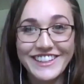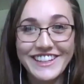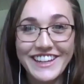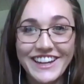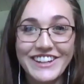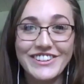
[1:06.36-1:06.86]

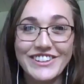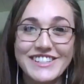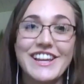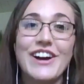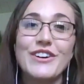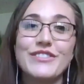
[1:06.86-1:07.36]
get
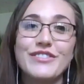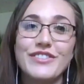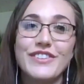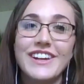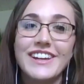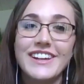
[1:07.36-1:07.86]
yourself
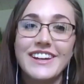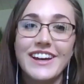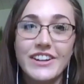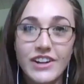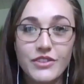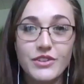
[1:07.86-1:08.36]

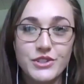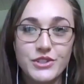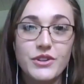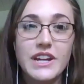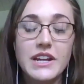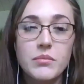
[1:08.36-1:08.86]
another
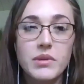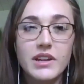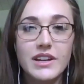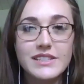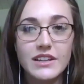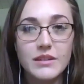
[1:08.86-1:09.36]
screen,
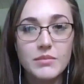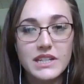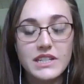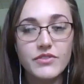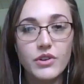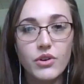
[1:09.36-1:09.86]
because it can be
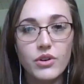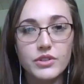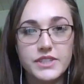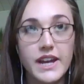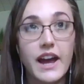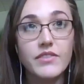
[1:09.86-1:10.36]

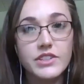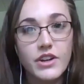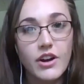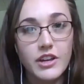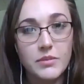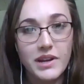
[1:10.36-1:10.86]
difficult to have a
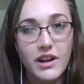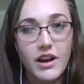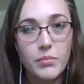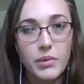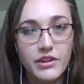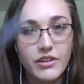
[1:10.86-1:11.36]
document
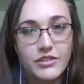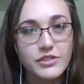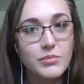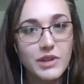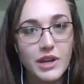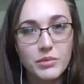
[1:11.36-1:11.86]
up and
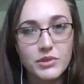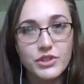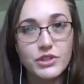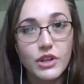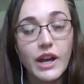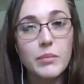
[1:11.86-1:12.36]
also be able
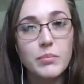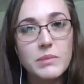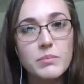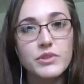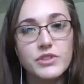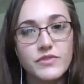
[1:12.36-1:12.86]
to look at
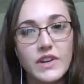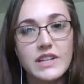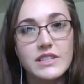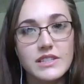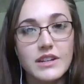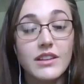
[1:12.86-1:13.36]
people's
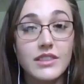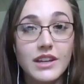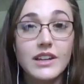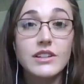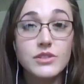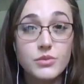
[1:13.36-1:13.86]
faces. And I
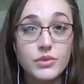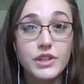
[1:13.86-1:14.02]
think it is really